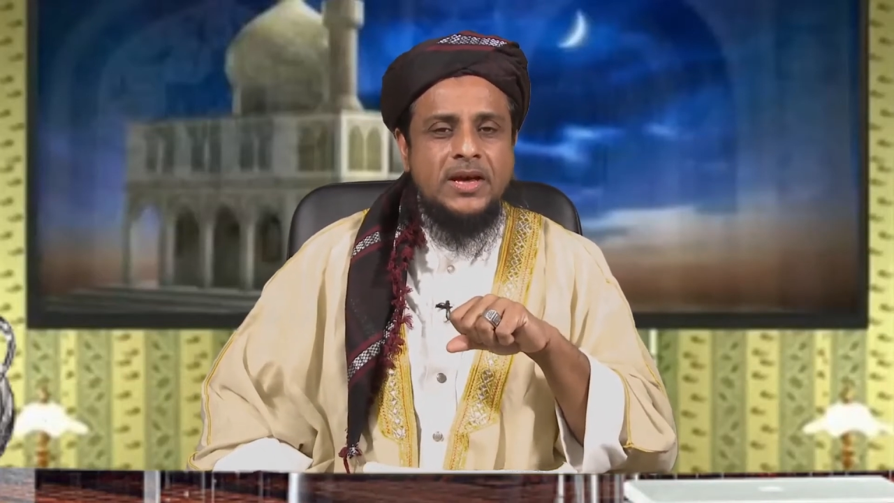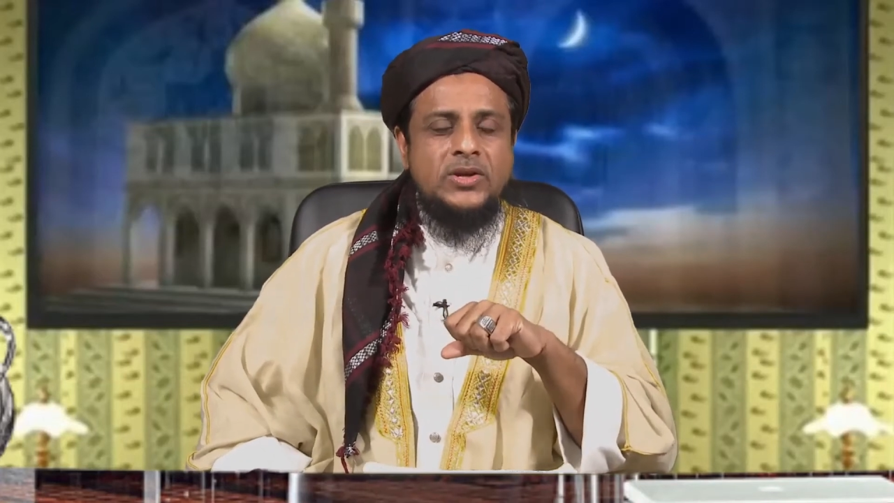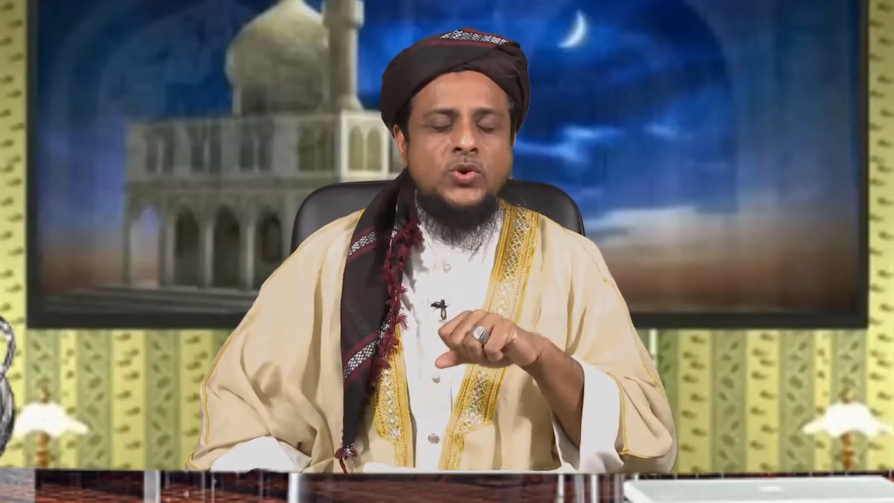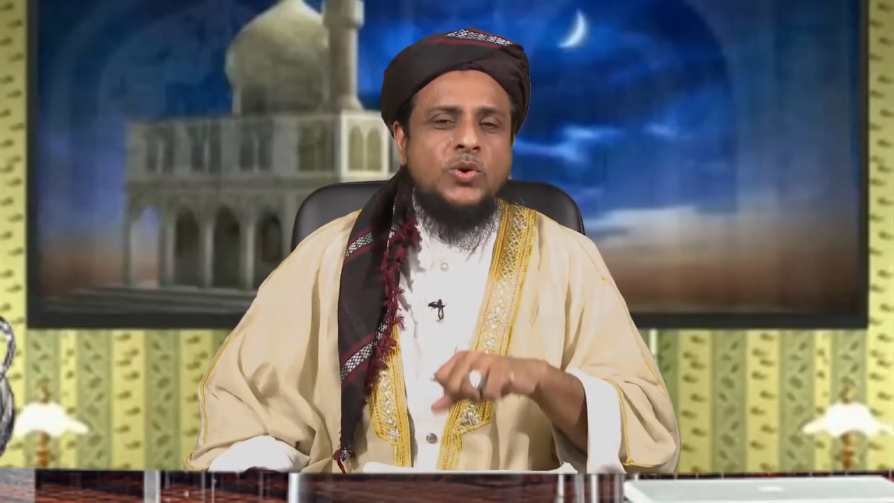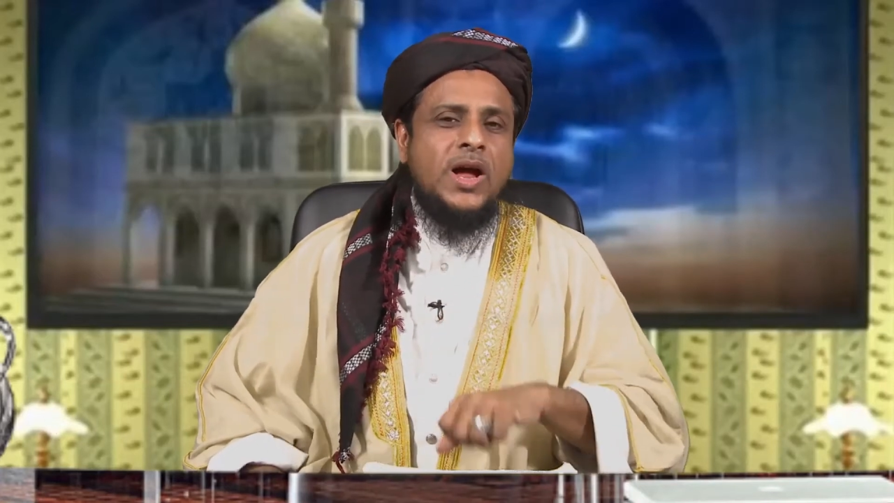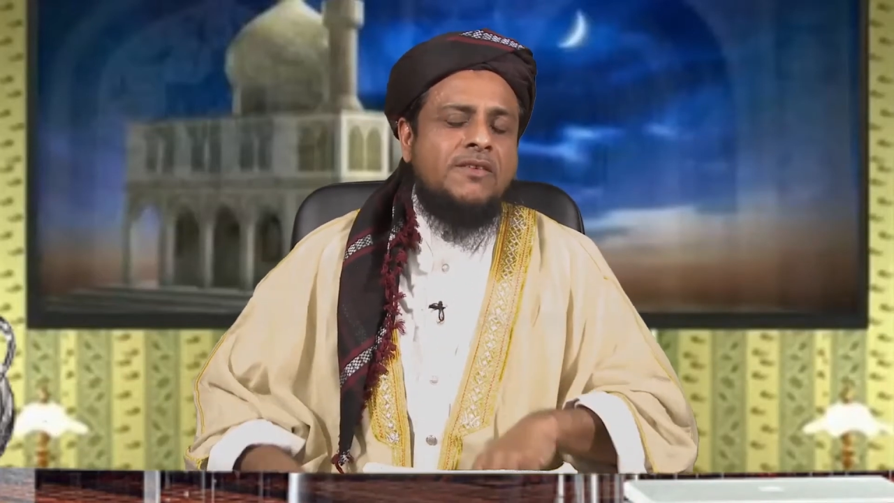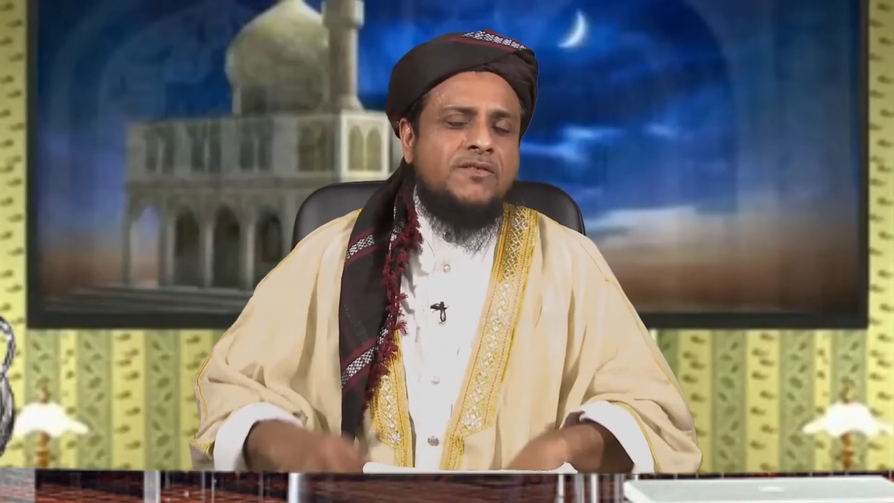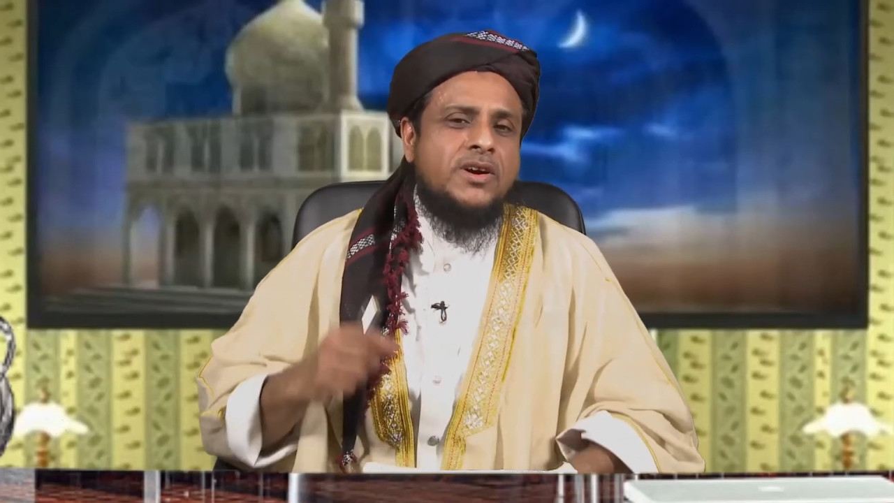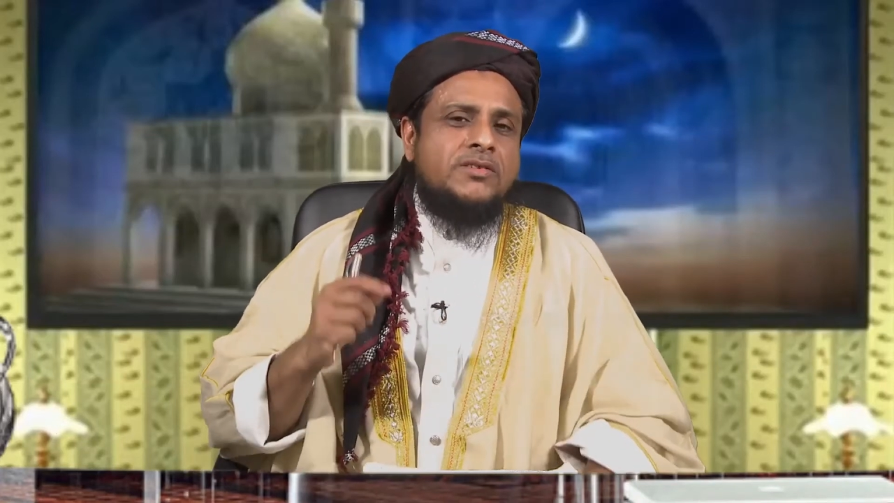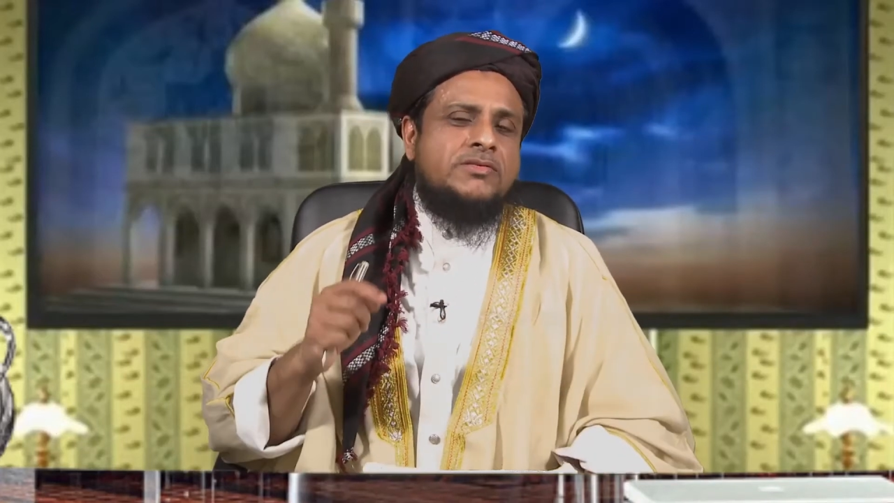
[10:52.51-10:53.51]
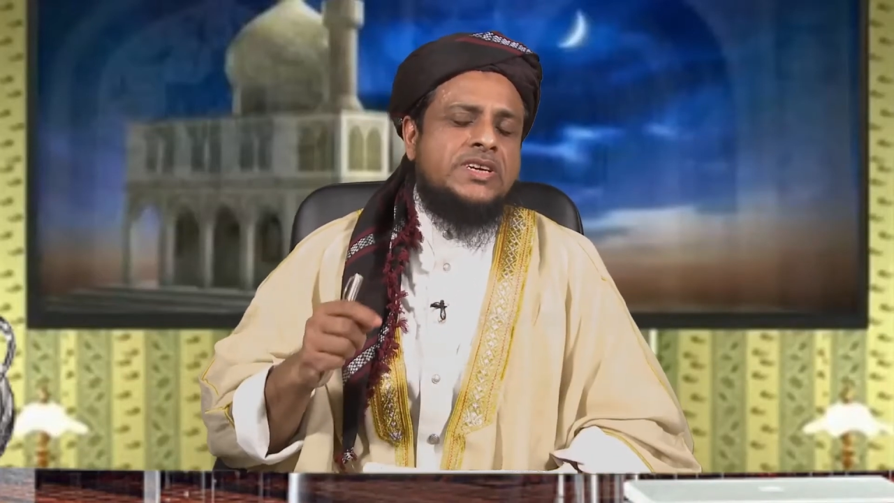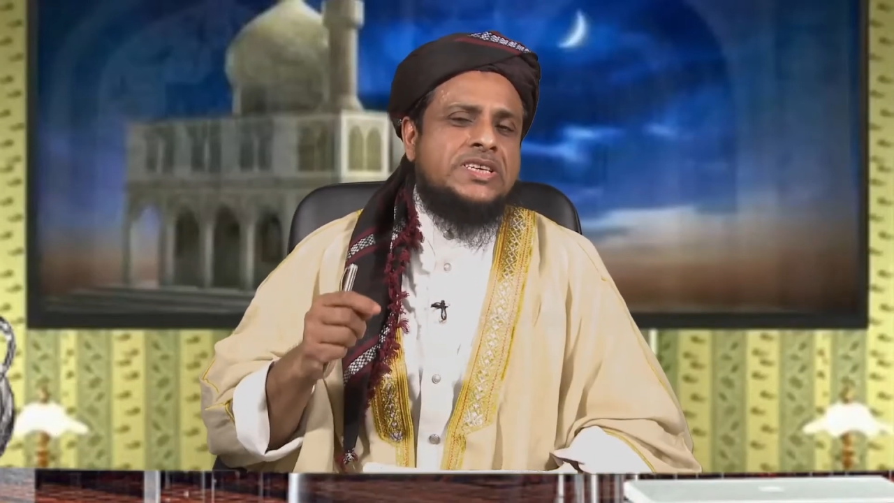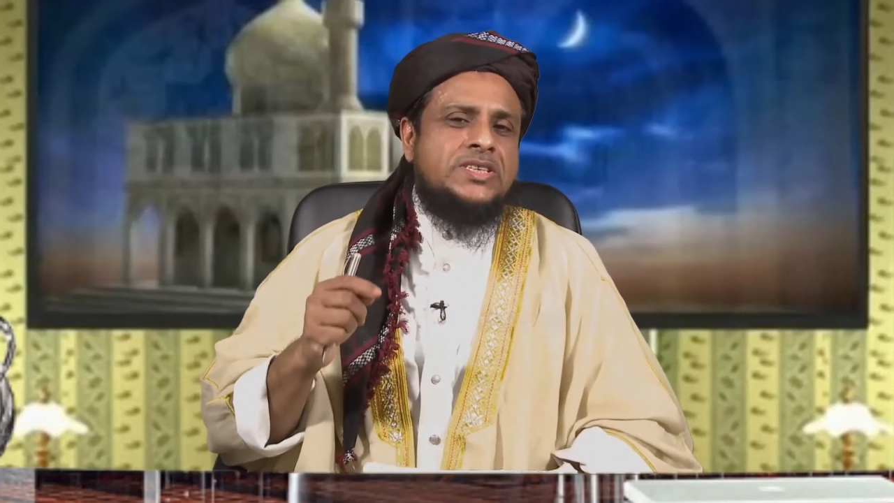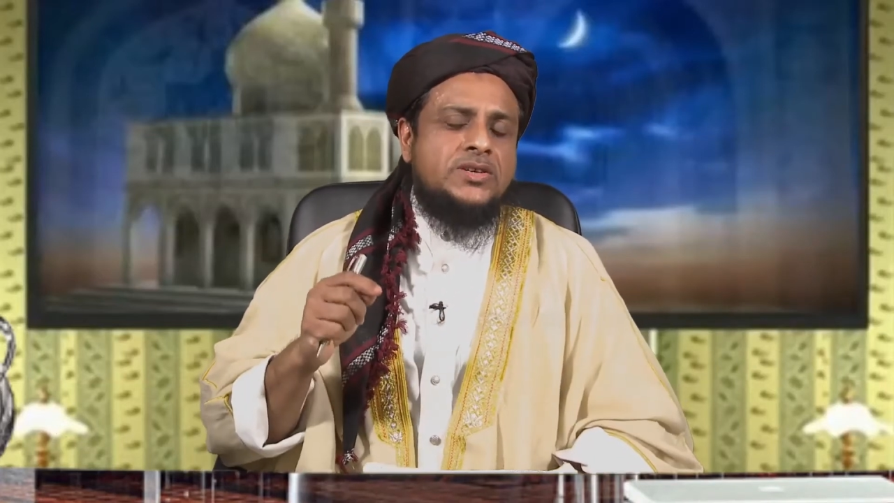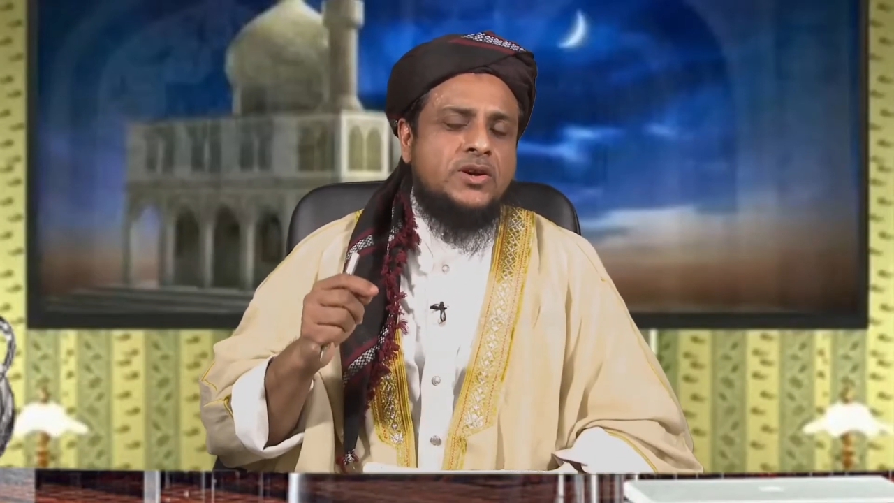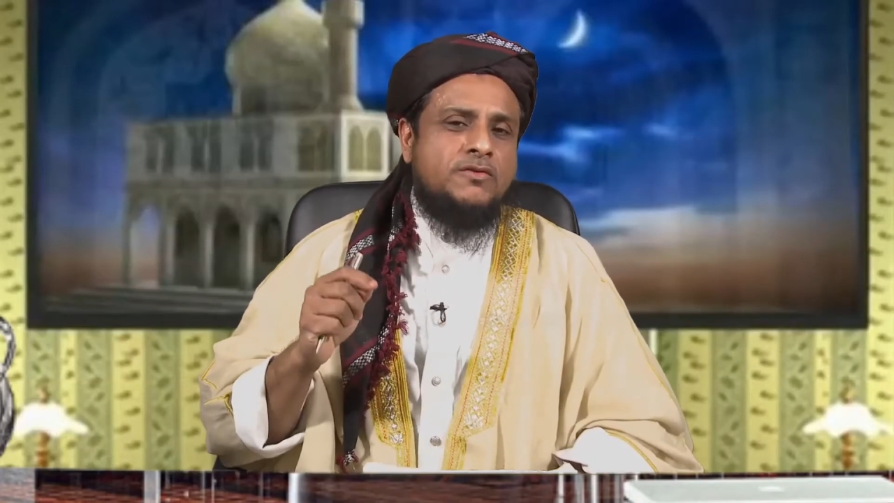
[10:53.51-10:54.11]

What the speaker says: you have a reason